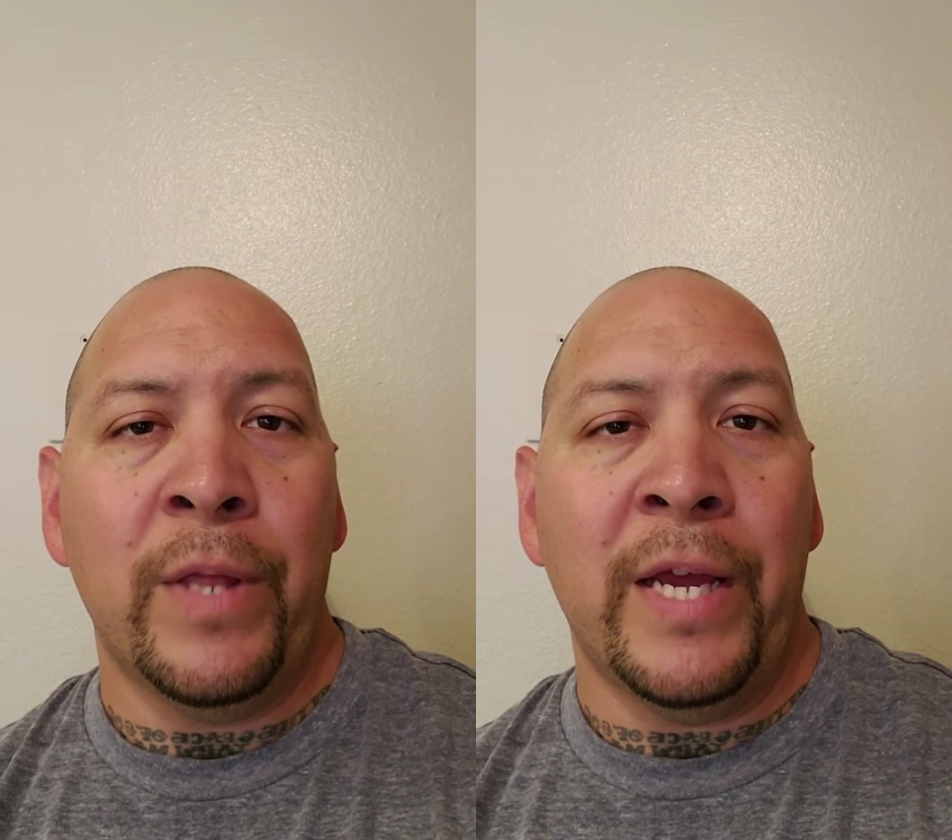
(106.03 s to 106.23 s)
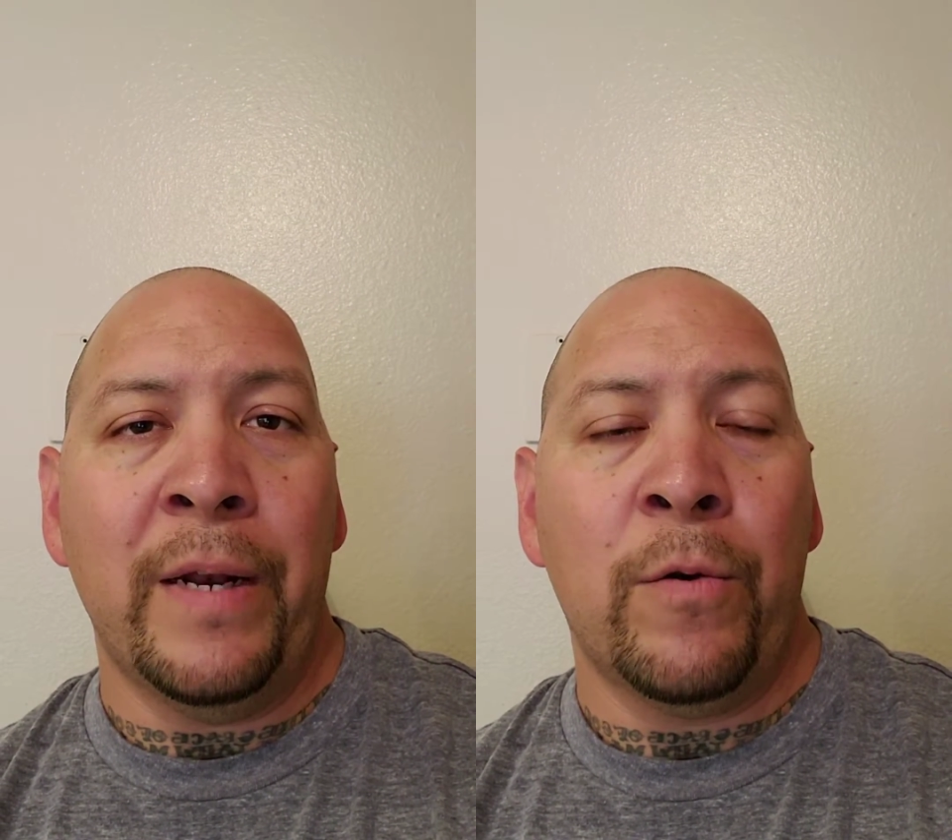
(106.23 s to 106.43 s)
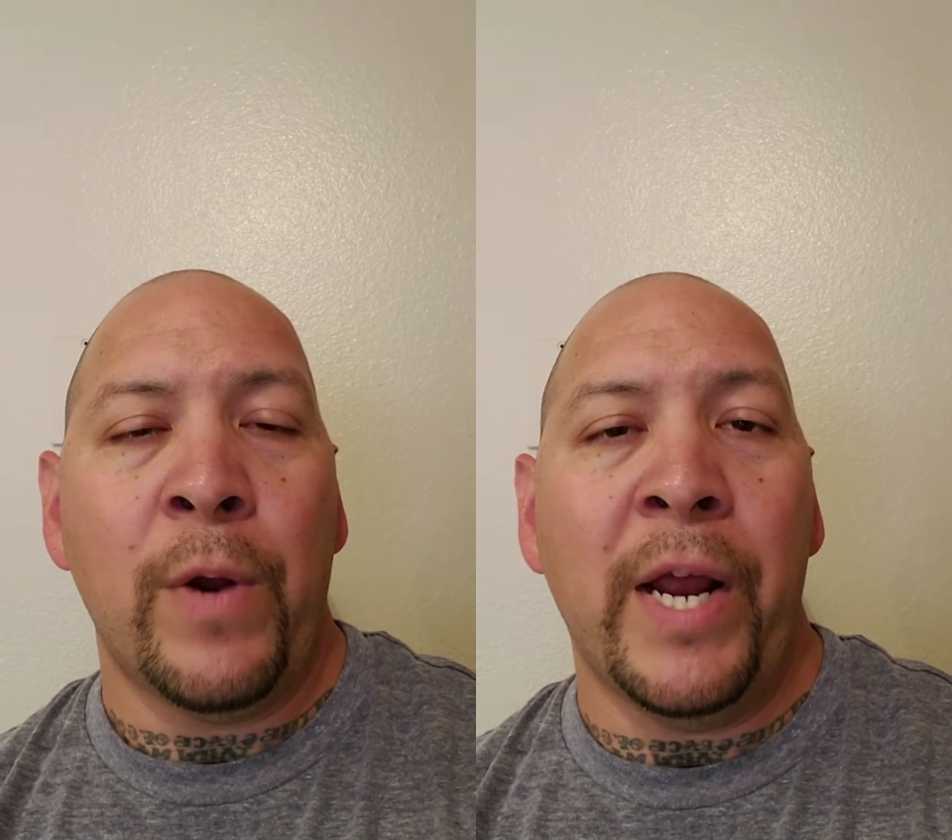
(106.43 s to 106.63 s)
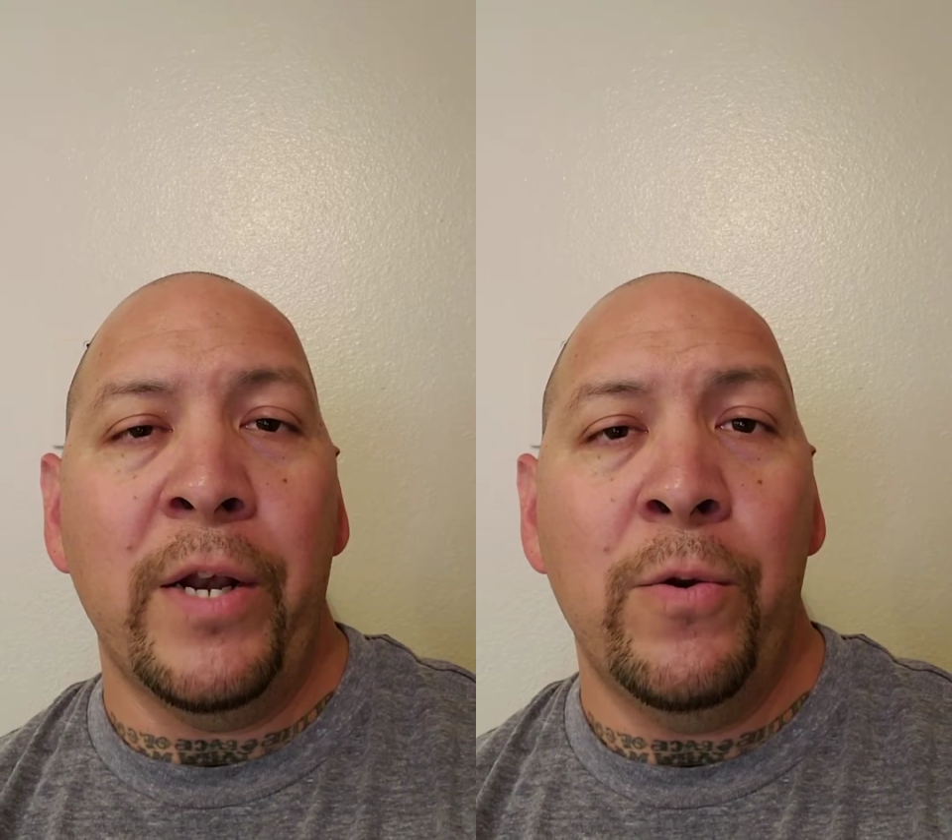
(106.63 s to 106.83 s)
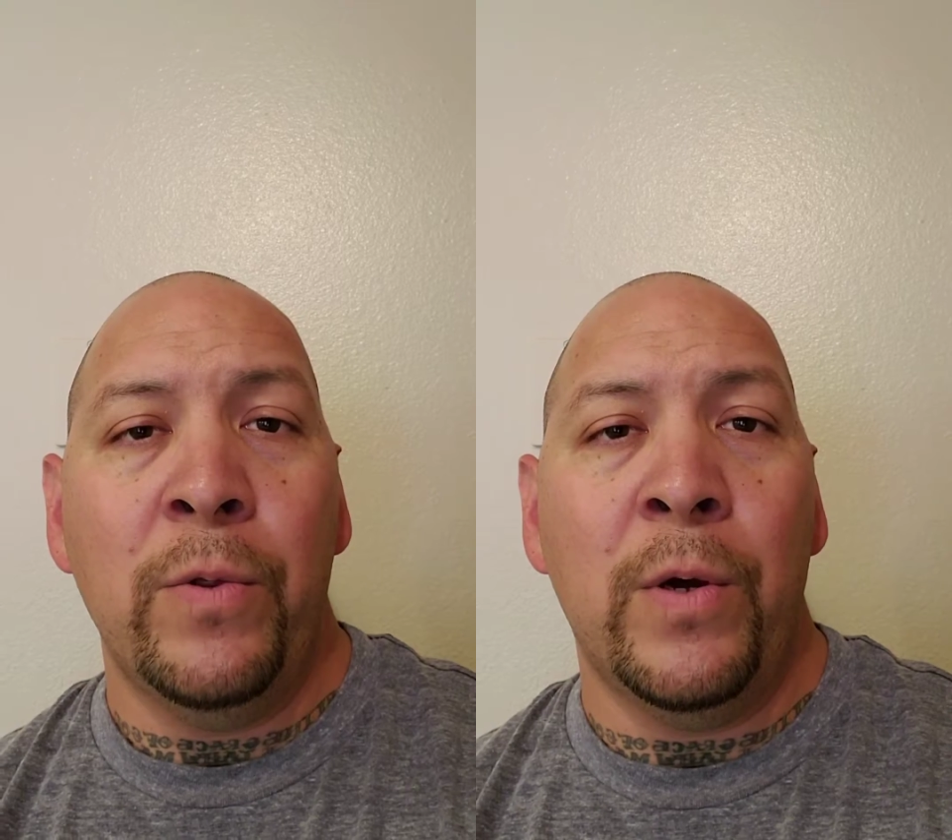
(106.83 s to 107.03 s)
where they can
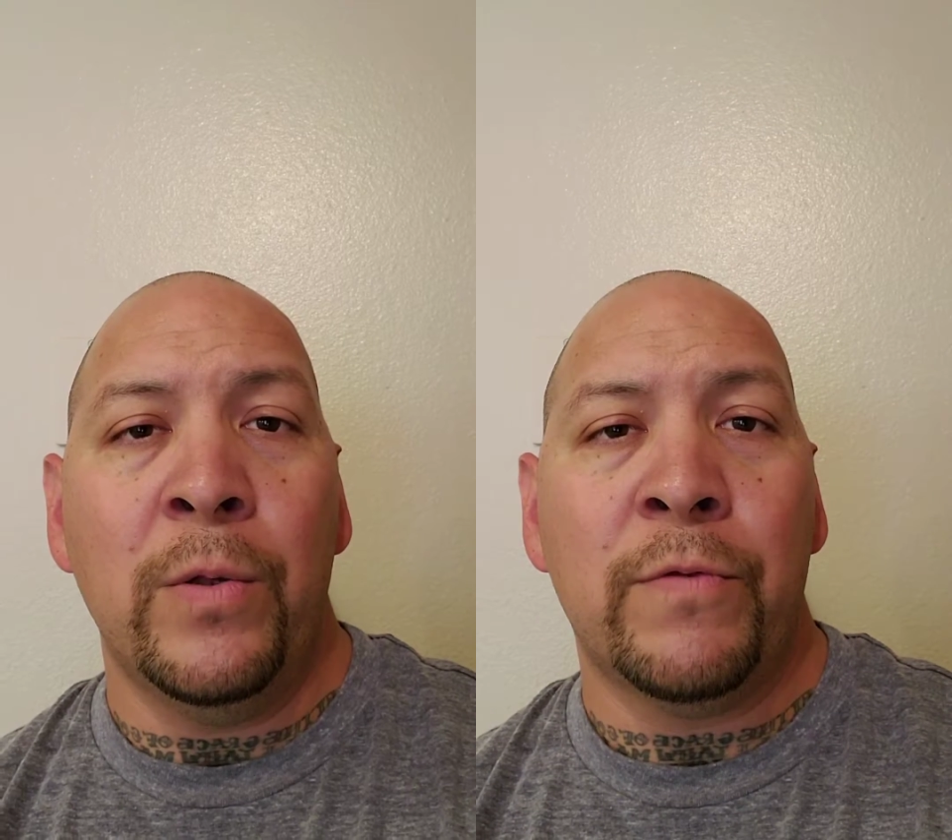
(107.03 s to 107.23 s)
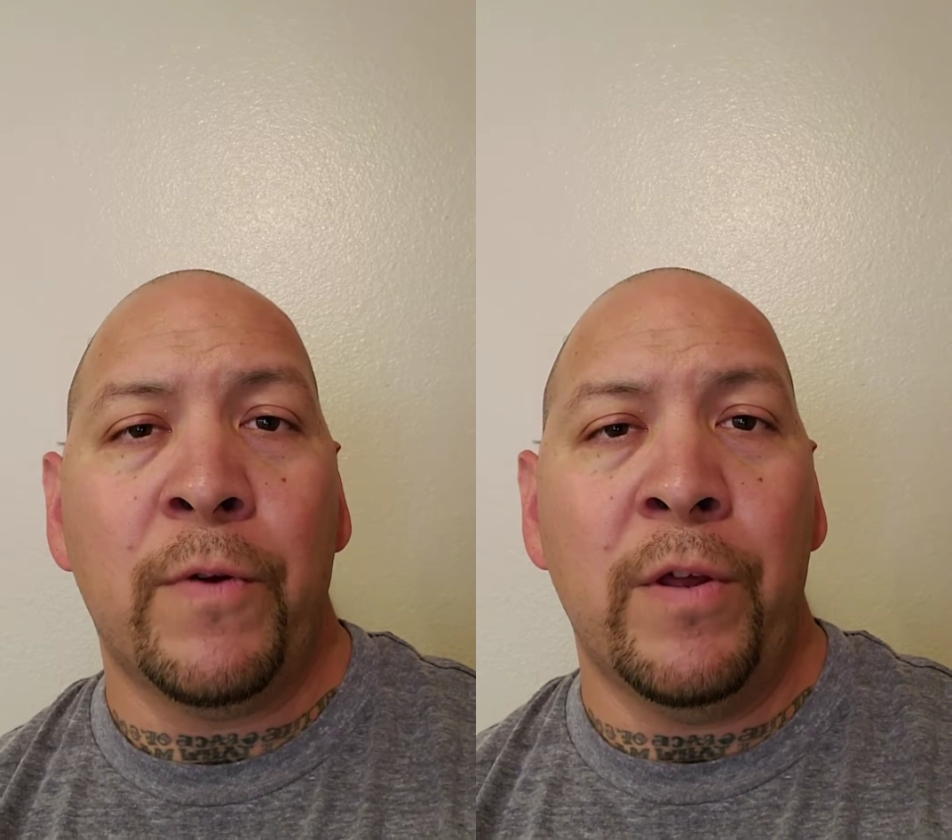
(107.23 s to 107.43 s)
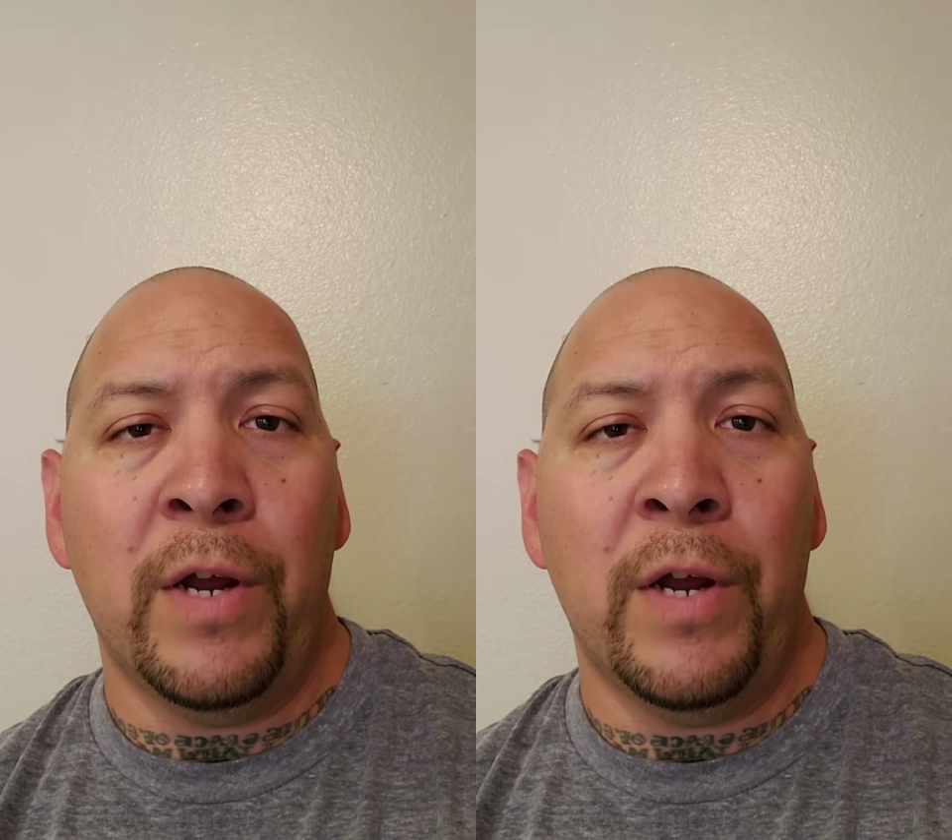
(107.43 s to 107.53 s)
create new loans for